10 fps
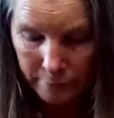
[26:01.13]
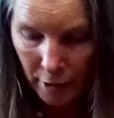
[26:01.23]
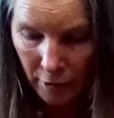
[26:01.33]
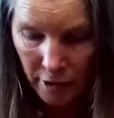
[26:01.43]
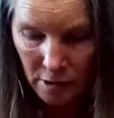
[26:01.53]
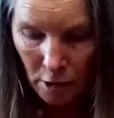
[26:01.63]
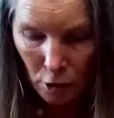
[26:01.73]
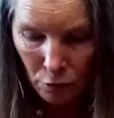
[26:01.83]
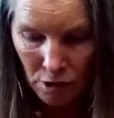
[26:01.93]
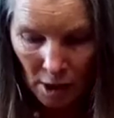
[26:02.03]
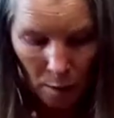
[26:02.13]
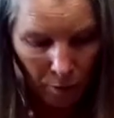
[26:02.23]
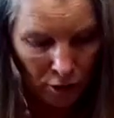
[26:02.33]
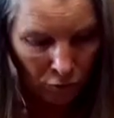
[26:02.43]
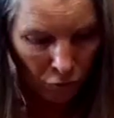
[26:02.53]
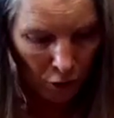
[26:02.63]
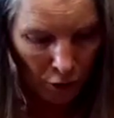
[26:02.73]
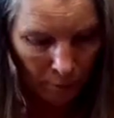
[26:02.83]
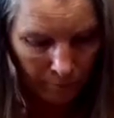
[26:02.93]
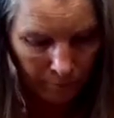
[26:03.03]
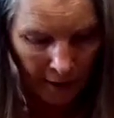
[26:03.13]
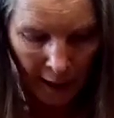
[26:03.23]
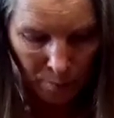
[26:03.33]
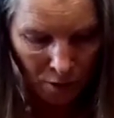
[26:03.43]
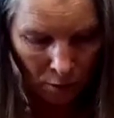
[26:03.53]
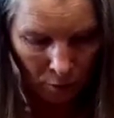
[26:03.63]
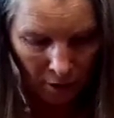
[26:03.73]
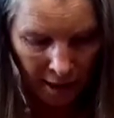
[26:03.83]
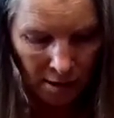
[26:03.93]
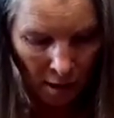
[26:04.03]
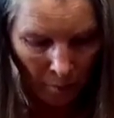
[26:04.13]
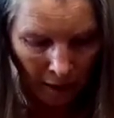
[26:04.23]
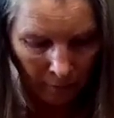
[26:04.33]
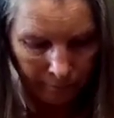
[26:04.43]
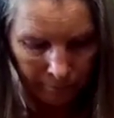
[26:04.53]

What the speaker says: There is huge celebration for you. Absolutely, it's coming.